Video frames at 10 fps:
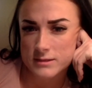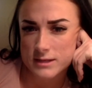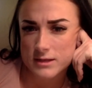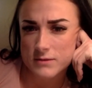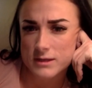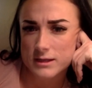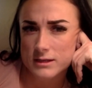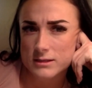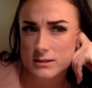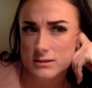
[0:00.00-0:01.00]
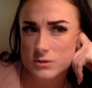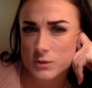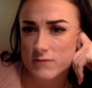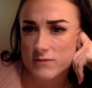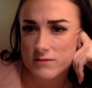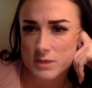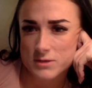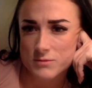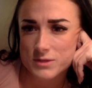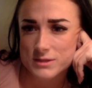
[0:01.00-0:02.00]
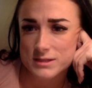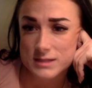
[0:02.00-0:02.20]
I think we had like 25-pound dumbbells and